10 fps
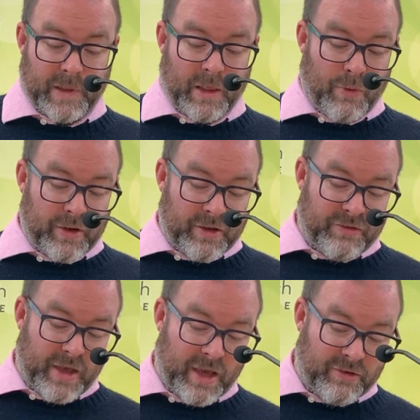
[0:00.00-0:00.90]
The point is
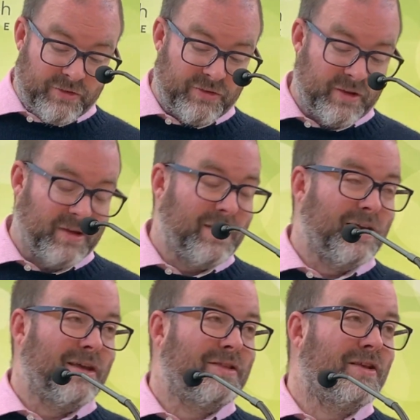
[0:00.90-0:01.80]
this:
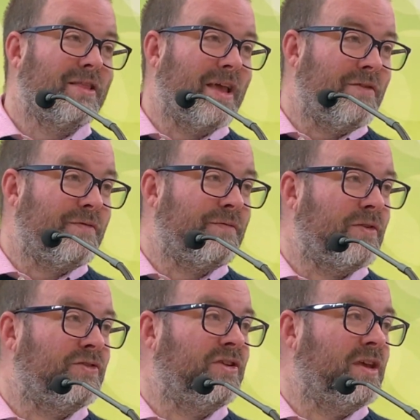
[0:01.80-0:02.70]
to live
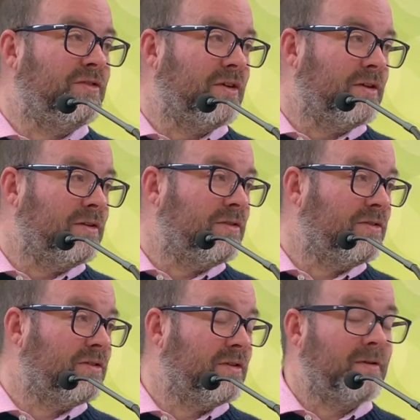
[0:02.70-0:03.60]
for
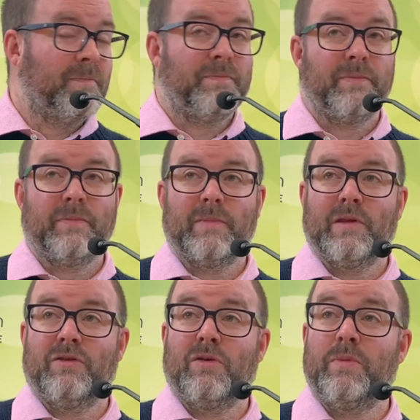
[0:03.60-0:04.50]
Jesus,
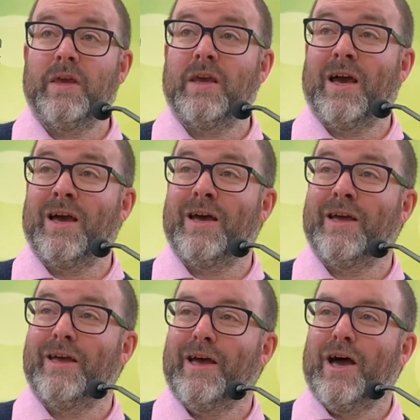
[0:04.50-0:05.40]
to be
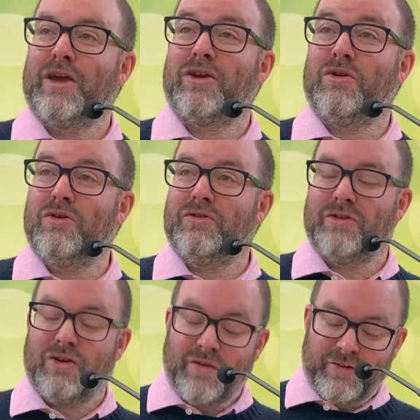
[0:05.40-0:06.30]
a
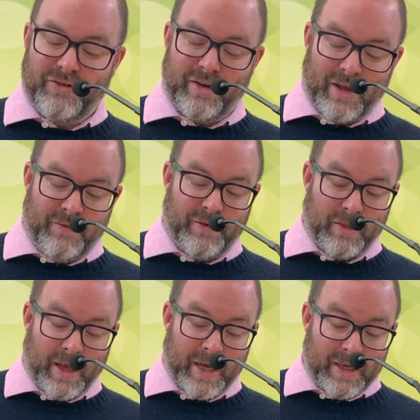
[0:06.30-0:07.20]
good Christian, if you
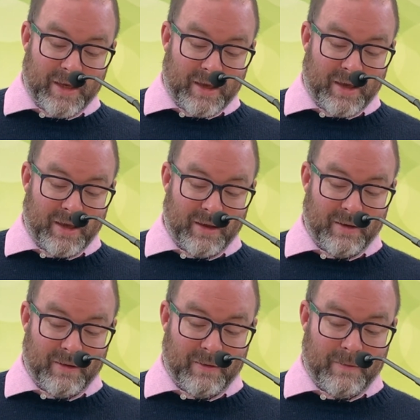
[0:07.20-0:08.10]
like,
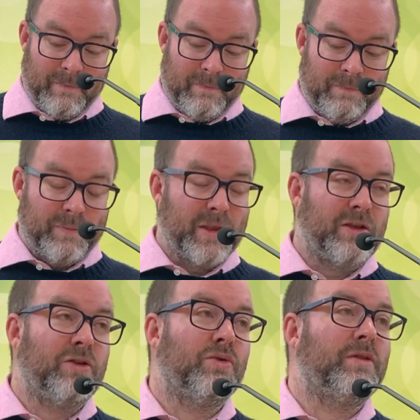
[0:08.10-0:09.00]

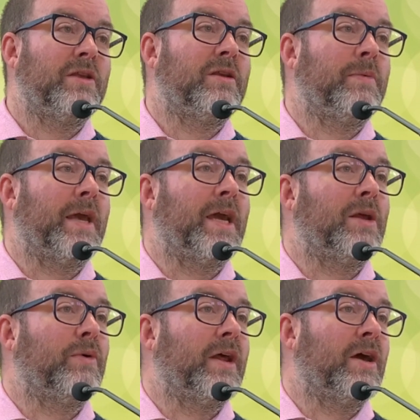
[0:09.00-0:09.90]
you don't need to be
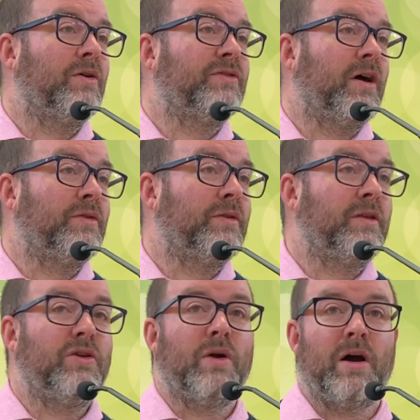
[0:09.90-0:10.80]
anywhere else other
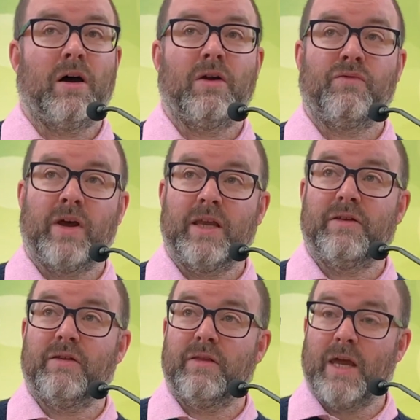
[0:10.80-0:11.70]
than you are right
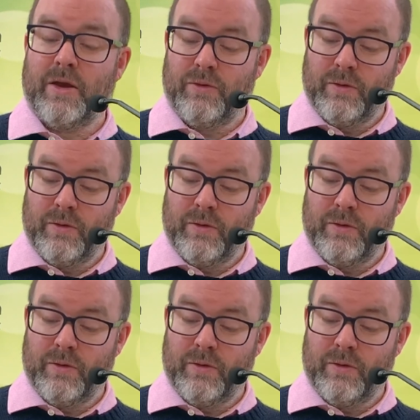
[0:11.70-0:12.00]
now.